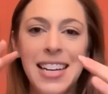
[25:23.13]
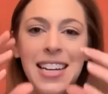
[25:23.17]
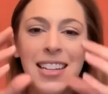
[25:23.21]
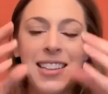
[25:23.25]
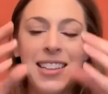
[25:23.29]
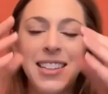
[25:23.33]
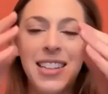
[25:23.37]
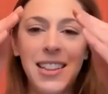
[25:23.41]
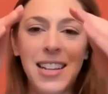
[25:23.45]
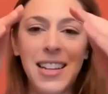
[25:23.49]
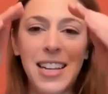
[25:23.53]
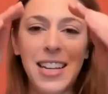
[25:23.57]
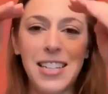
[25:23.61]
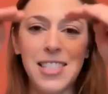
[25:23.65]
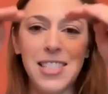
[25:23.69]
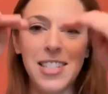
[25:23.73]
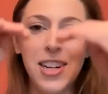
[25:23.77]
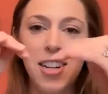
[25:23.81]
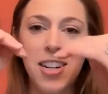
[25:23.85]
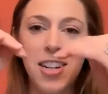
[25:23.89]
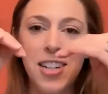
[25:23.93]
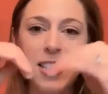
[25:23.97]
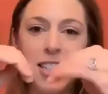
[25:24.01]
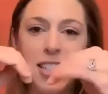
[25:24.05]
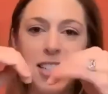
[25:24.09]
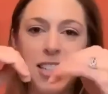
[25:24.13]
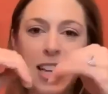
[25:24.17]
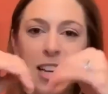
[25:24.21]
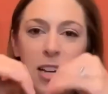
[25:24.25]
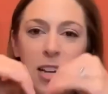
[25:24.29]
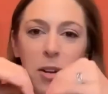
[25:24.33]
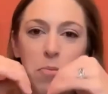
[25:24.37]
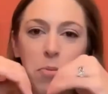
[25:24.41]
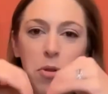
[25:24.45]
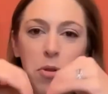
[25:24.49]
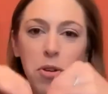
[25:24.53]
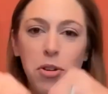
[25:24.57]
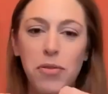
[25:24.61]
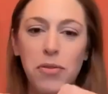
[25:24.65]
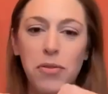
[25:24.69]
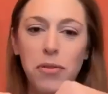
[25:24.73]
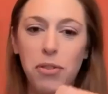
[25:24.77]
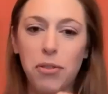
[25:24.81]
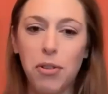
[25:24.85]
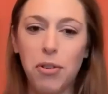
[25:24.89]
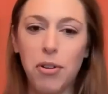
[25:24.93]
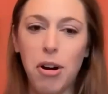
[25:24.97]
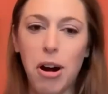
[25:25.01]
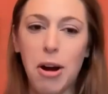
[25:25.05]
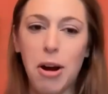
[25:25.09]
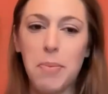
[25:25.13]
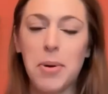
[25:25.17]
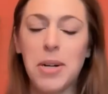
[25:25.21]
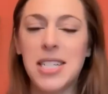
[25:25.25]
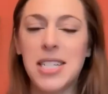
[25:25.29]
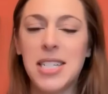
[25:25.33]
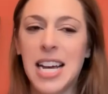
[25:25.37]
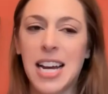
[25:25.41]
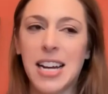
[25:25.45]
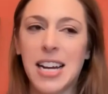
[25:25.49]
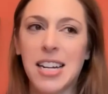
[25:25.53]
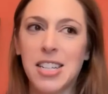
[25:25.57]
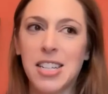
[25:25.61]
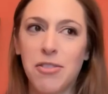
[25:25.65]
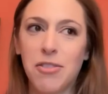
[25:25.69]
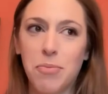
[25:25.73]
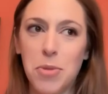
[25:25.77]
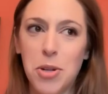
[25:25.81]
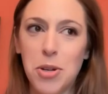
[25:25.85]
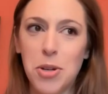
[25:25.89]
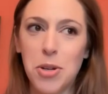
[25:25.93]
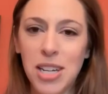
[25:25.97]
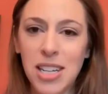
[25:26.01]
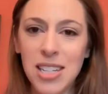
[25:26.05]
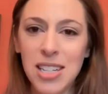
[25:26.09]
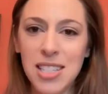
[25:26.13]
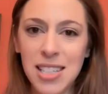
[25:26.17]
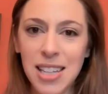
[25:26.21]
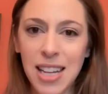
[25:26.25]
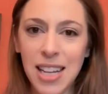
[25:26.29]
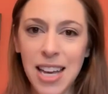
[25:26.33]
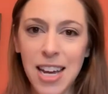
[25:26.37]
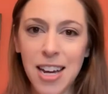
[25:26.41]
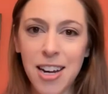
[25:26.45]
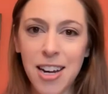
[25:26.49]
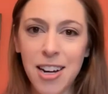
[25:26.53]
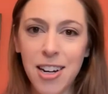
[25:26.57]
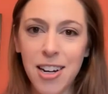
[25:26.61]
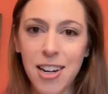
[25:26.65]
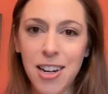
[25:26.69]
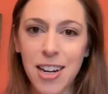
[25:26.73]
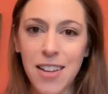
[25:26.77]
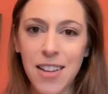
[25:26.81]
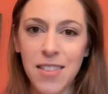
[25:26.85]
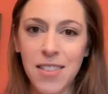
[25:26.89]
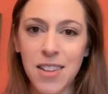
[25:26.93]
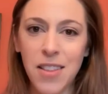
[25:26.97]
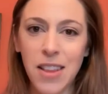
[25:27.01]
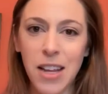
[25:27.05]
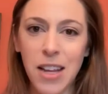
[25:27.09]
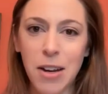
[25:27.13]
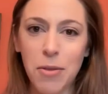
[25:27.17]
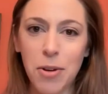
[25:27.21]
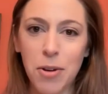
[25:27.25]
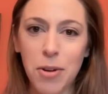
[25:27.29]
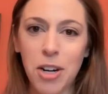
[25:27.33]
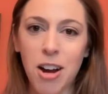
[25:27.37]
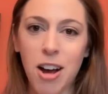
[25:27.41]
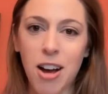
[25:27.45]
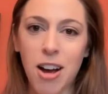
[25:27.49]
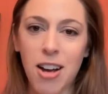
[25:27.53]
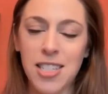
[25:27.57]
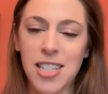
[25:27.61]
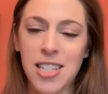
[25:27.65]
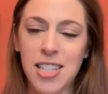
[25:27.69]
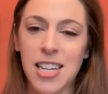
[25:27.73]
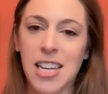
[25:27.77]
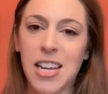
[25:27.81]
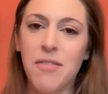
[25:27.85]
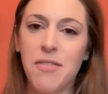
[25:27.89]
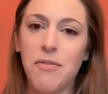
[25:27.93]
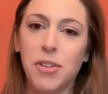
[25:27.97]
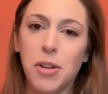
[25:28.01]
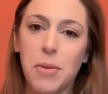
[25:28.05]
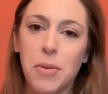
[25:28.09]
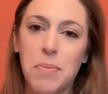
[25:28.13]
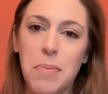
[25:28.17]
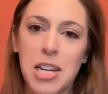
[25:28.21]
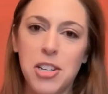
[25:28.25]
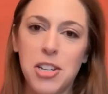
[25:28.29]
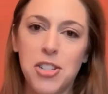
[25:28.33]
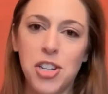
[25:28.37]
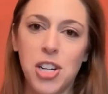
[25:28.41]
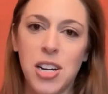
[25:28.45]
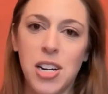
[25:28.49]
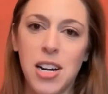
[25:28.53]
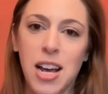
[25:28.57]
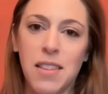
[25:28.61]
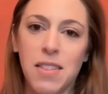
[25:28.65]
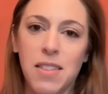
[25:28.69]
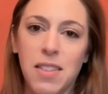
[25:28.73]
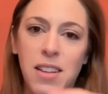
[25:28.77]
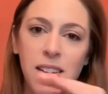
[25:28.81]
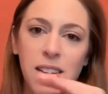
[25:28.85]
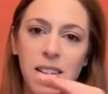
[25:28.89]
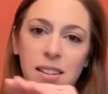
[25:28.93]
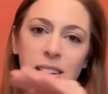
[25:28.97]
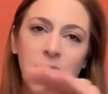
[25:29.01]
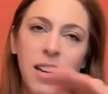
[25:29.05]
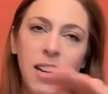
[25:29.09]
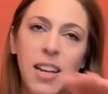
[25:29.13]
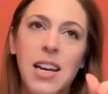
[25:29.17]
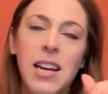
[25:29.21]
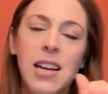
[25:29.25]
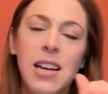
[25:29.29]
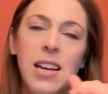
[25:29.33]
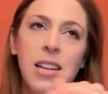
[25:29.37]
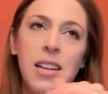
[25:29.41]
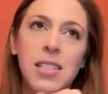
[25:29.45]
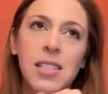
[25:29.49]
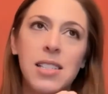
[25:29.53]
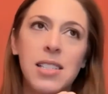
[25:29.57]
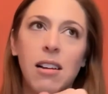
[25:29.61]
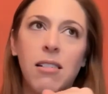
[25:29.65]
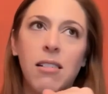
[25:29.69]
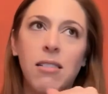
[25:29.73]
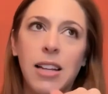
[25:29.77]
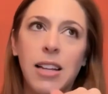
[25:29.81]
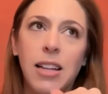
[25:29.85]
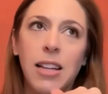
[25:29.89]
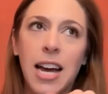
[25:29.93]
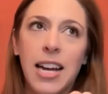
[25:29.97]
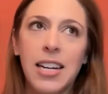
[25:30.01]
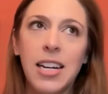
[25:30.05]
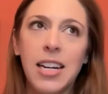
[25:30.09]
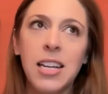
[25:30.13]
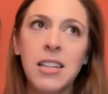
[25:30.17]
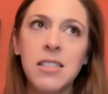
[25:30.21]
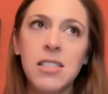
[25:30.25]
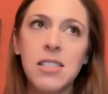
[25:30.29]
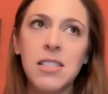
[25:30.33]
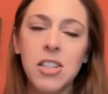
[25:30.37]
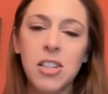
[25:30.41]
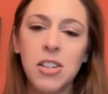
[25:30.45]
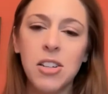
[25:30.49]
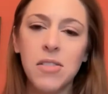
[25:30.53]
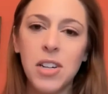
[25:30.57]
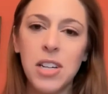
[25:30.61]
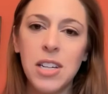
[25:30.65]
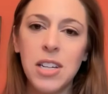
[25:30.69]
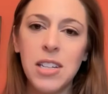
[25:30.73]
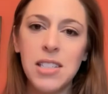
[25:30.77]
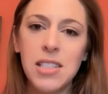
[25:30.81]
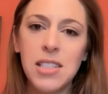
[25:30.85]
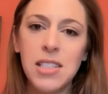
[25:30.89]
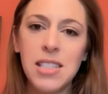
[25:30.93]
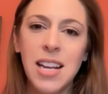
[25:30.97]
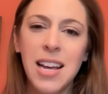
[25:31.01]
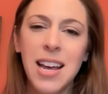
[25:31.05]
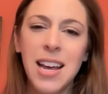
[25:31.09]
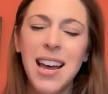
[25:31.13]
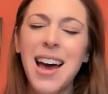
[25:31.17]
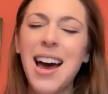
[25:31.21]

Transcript: and then they started to like move through our protective mucus layer, and then they were causing inflammation at the cell lining surface.